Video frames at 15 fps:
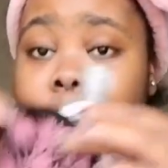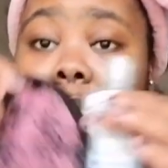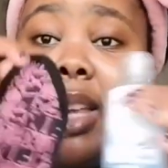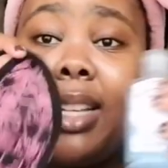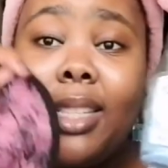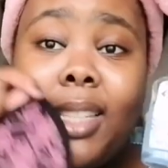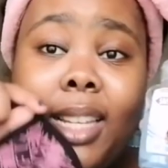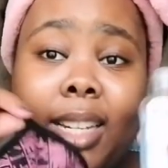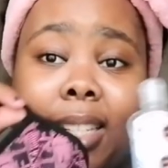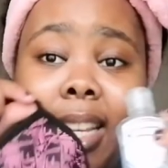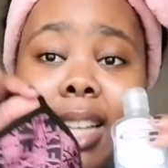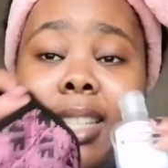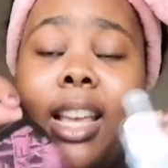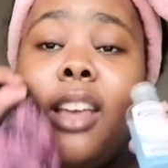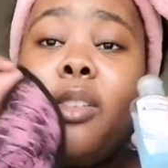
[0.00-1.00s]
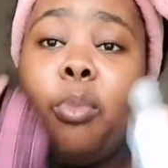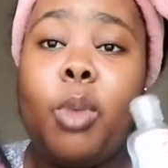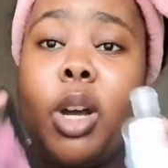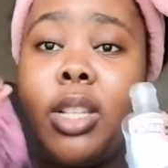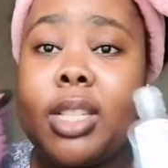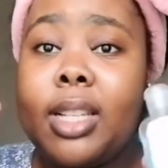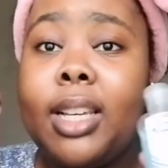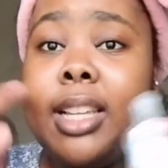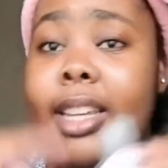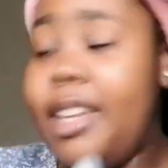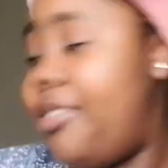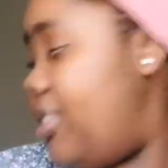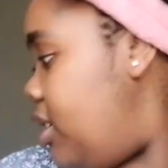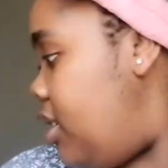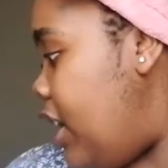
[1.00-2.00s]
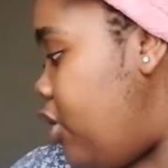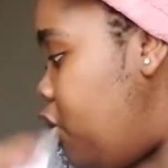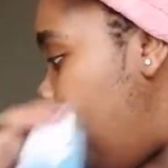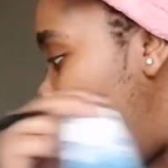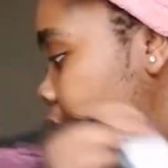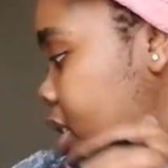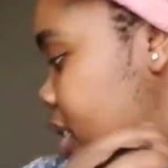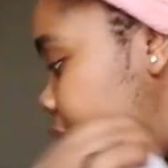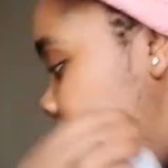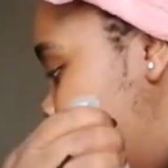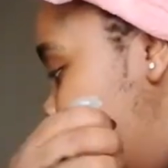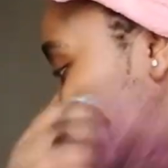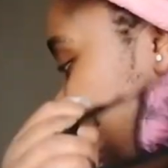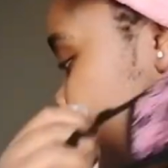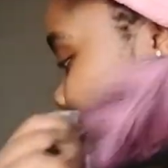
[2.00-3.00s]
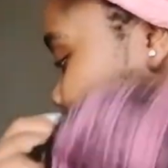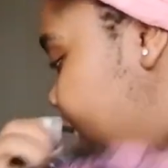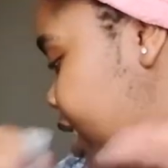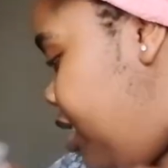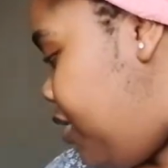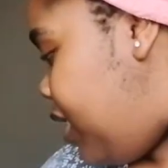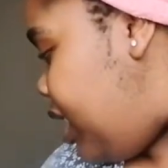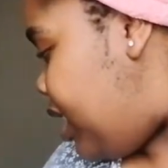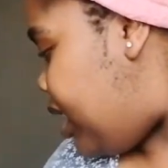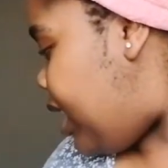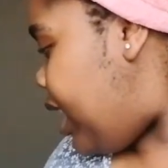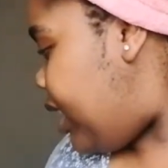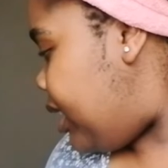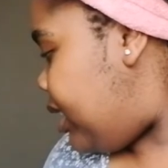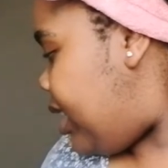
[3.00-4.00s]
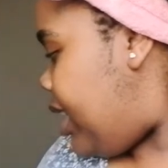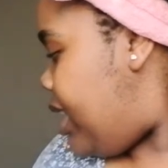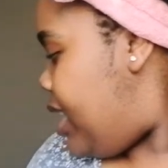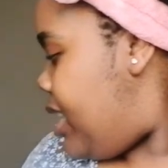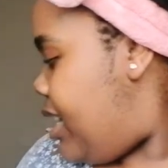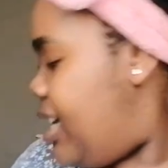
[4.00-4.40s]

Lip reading: sanitizer and mask. Never, and your mask, never leave these things.